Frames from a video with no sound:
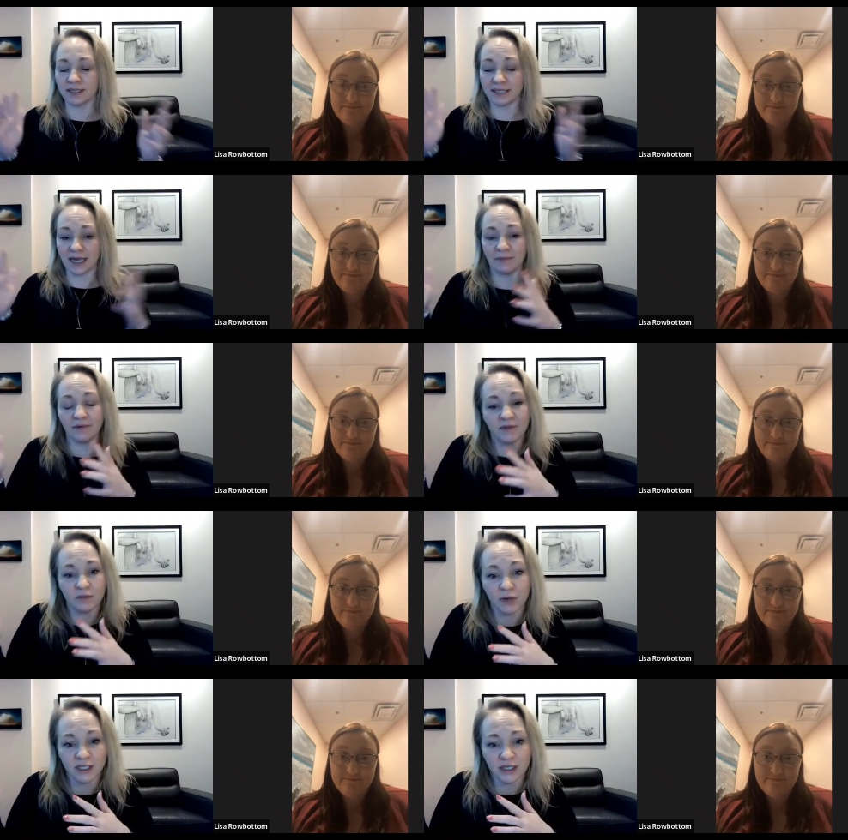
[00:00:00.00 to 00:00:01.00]
Speaker 1: A type of
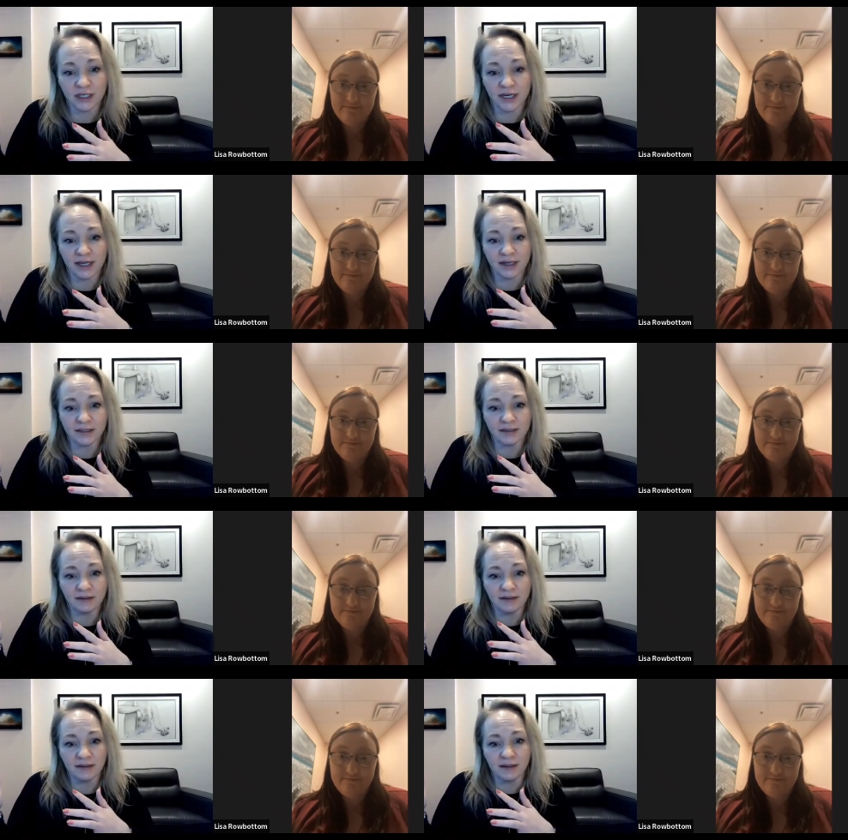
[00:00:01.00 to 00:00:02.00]
depression, I guess
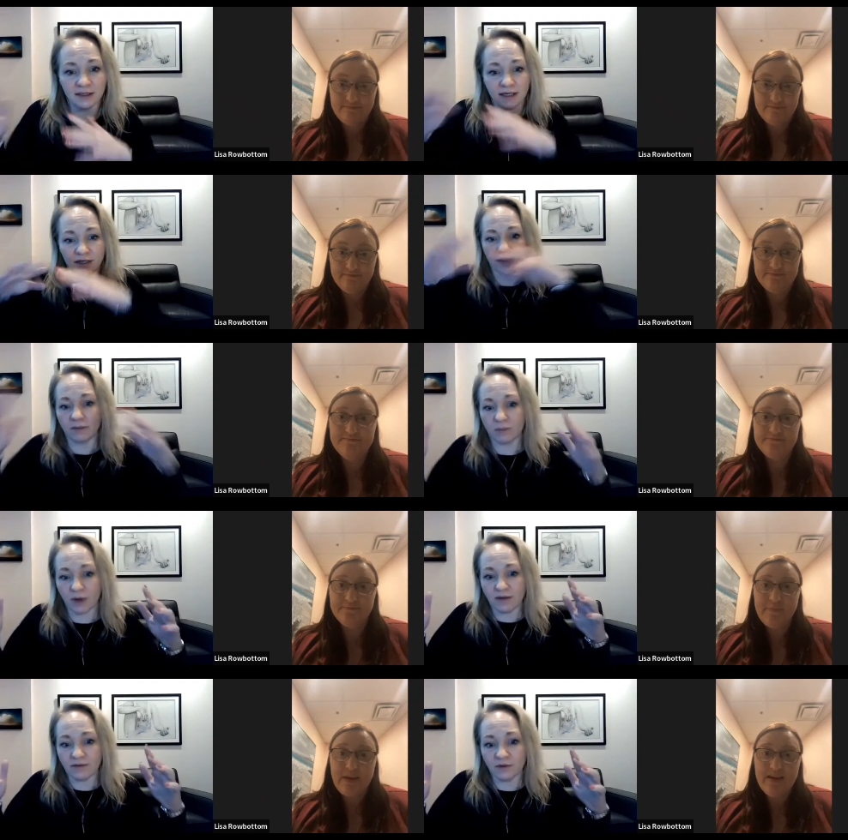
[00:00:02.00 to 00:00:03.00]
it's under the mm-hmm.
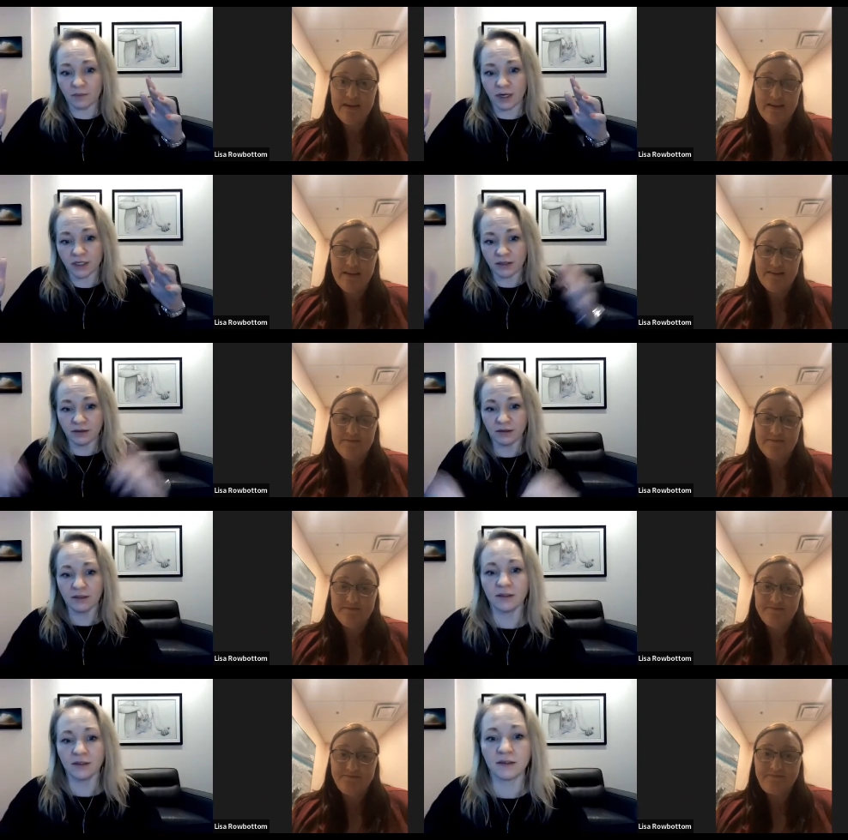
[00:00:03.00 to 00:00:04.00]
umbrella of depression.
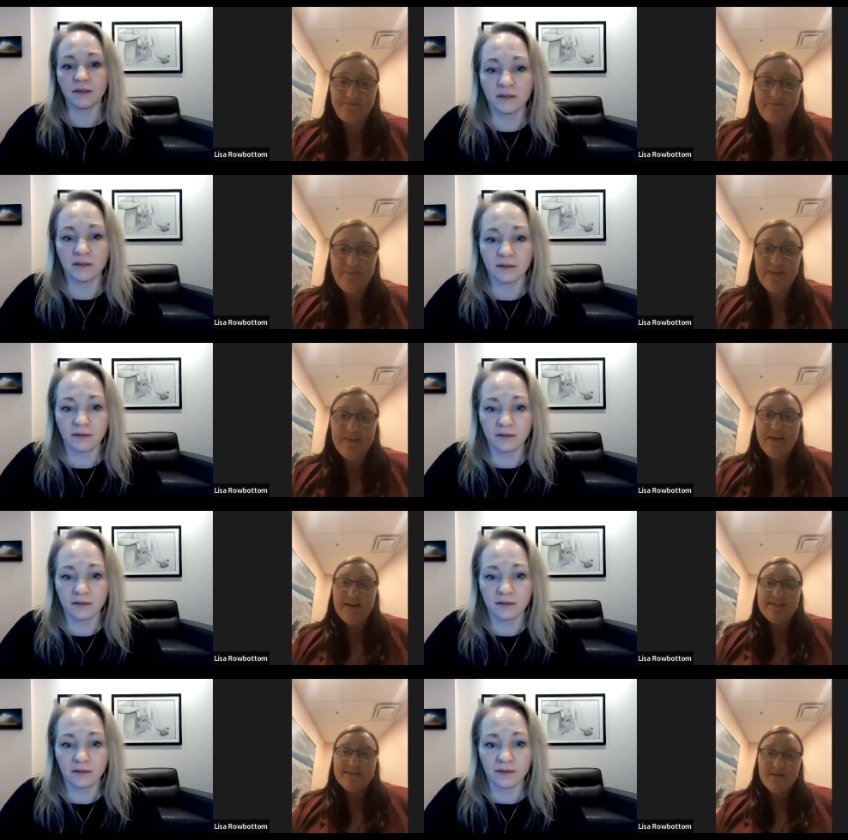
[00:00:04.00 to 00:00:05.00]

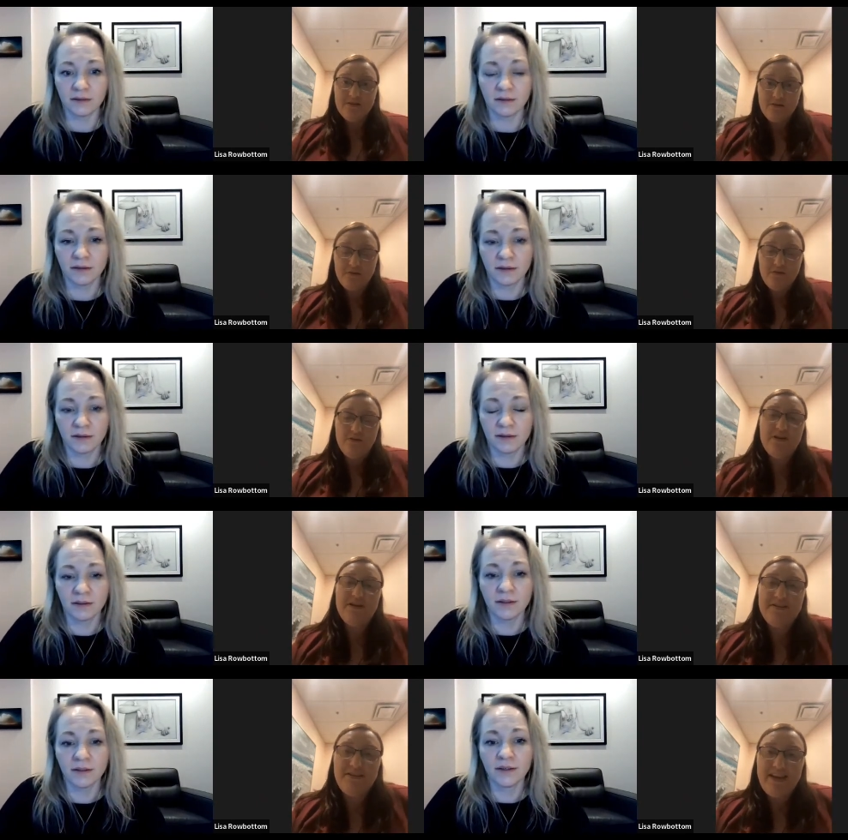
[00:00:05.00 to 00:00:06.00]
So
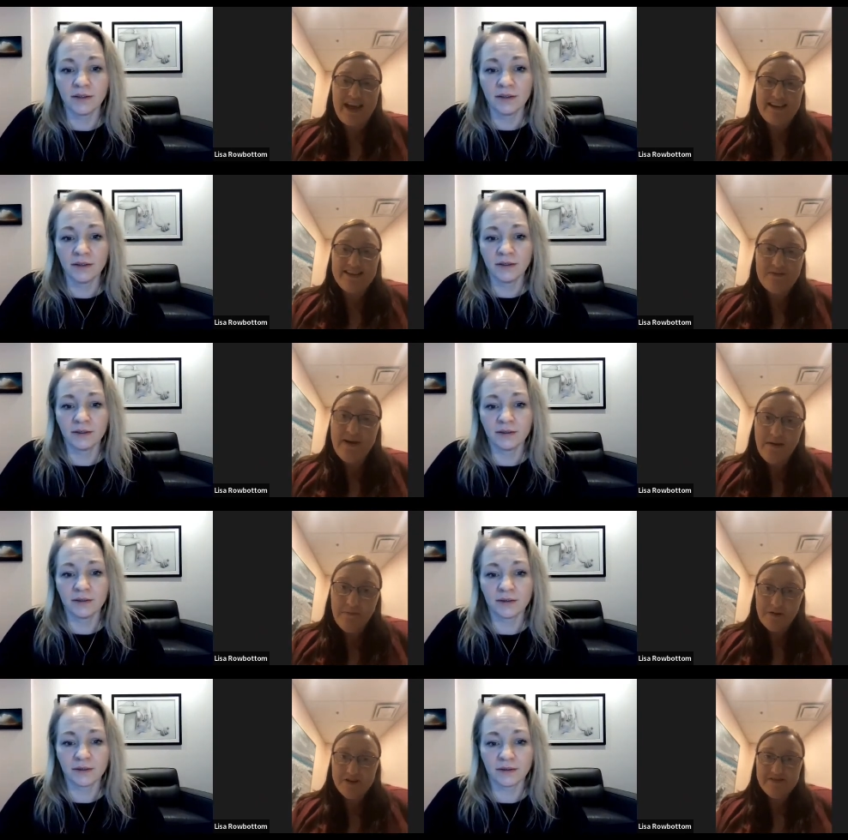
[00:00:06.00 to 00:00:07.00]
Speaker 2: yeah, so
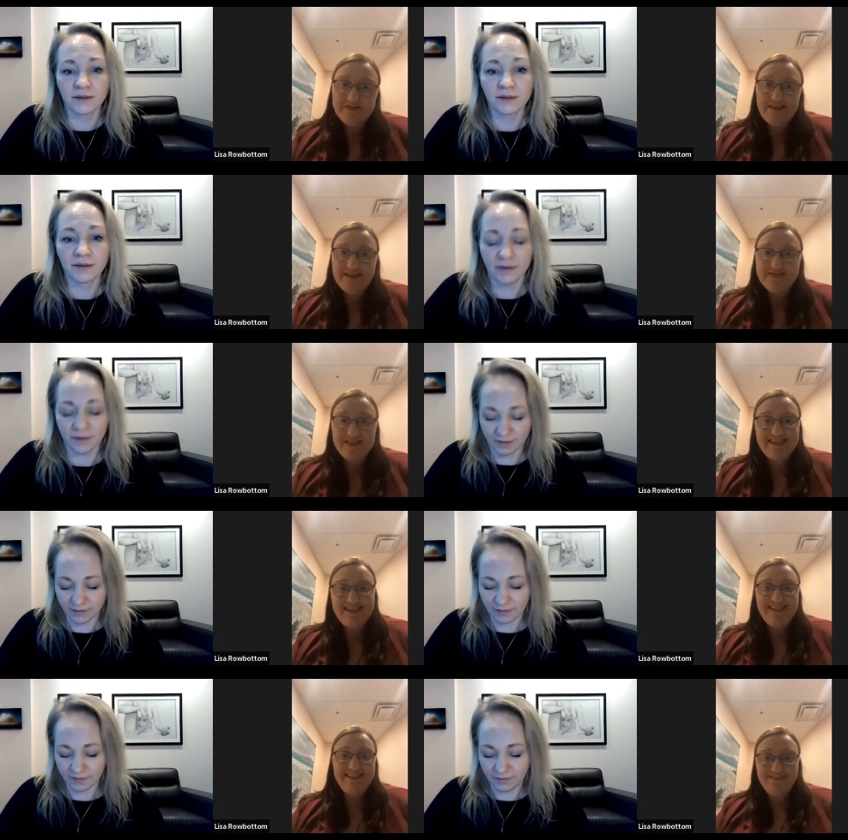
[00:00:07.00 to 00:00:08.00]
bipolar is one of those ones
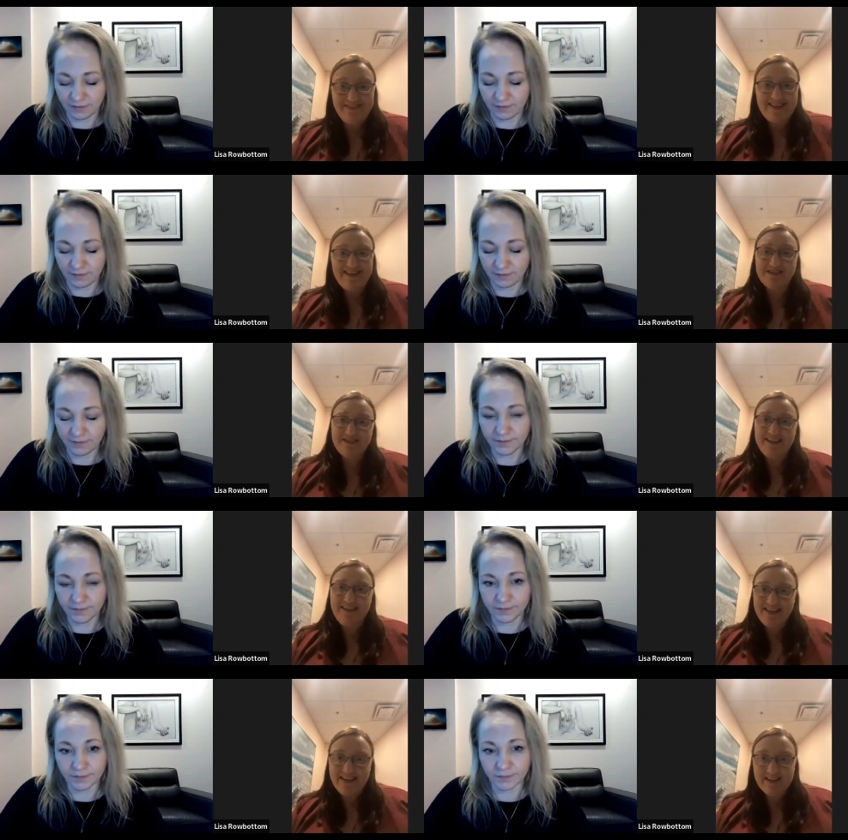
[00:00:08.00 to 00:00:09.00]
that also
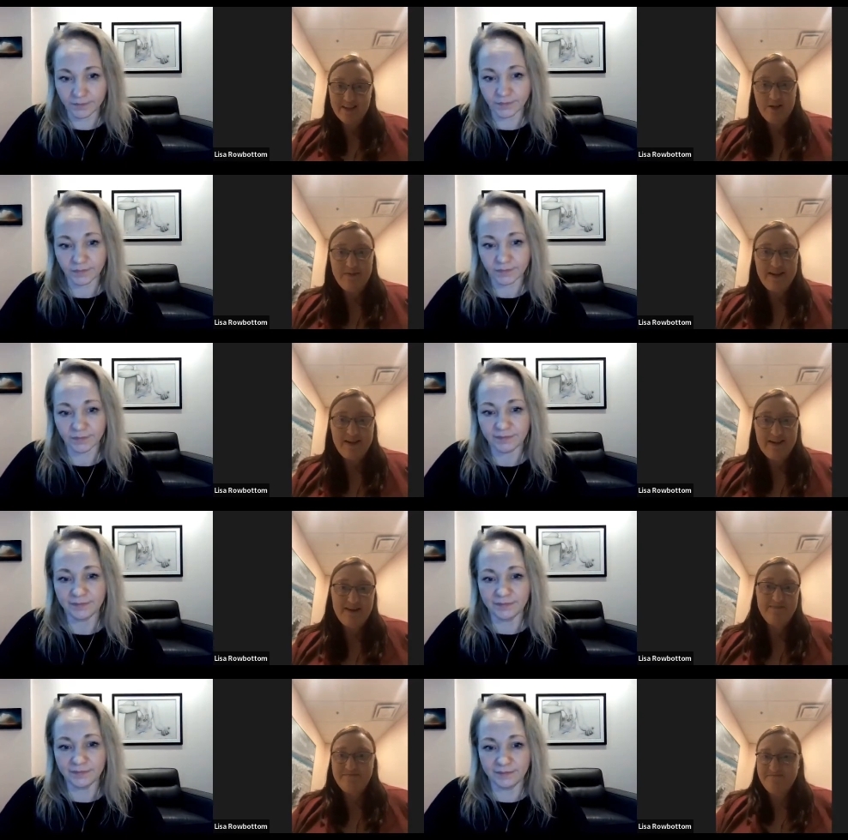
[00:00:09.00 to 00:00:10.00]
I think it's a little bit in
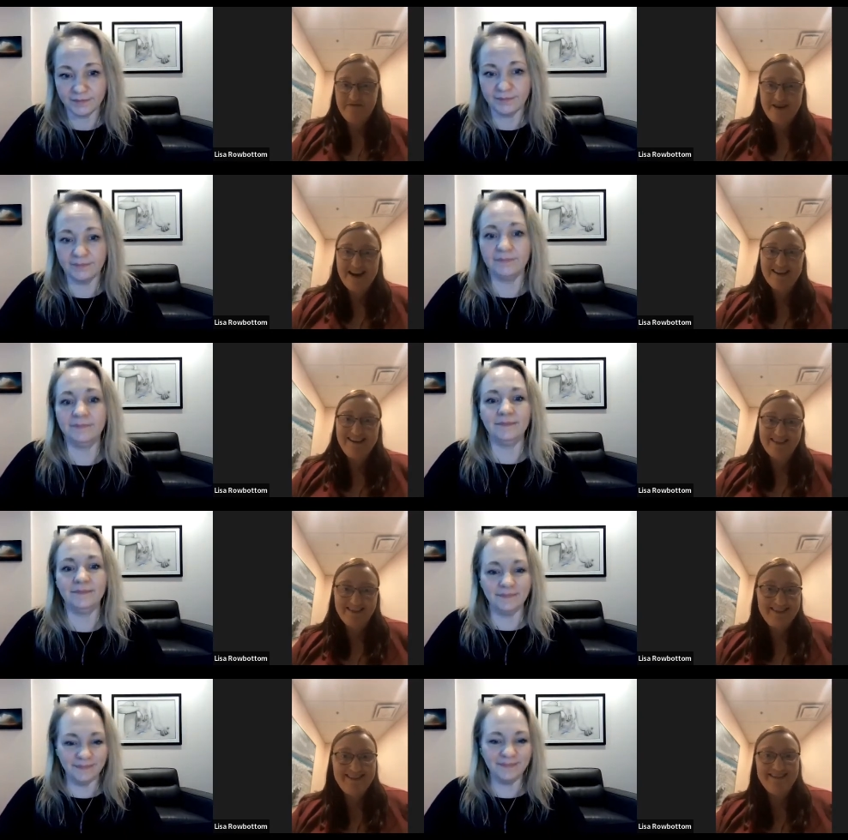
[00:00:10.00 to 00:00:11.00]
our
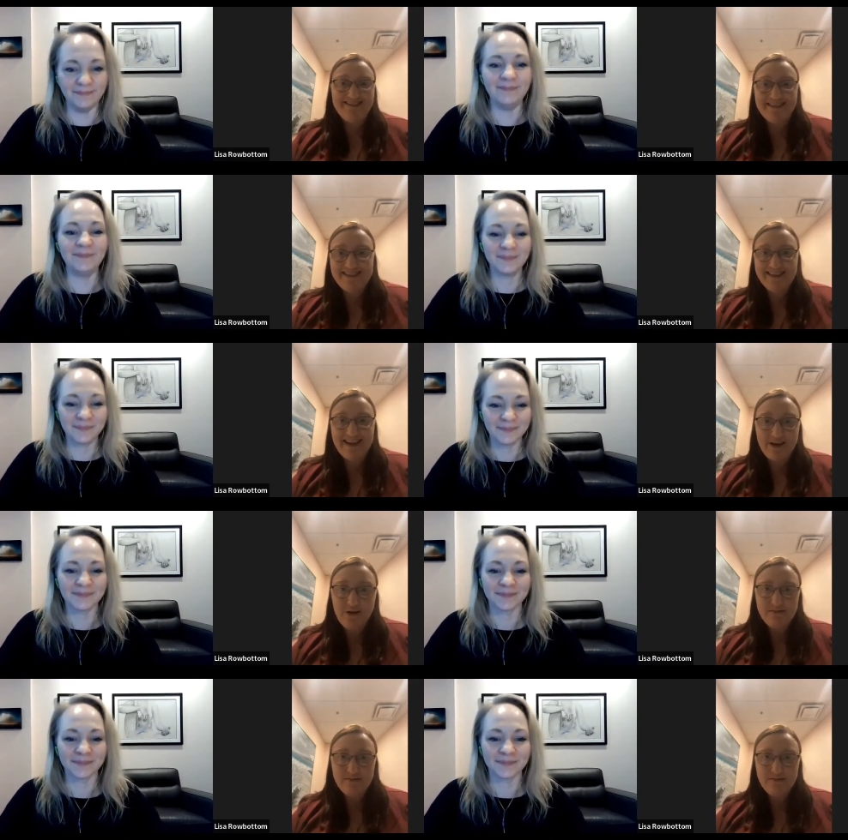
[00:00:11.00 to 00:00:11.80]
vernacular too, where it's like, oh,